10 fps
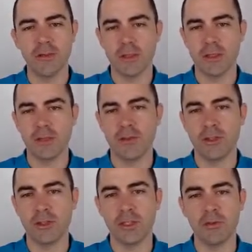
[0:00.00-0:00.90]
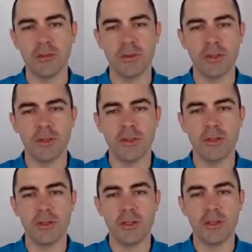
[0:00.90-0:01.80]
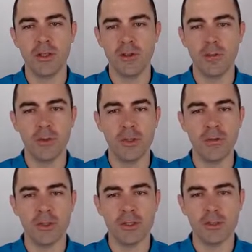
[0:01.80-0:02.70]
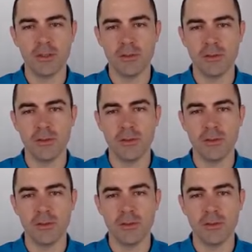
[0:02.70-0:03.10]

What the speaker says: and then you can come up with a very fast,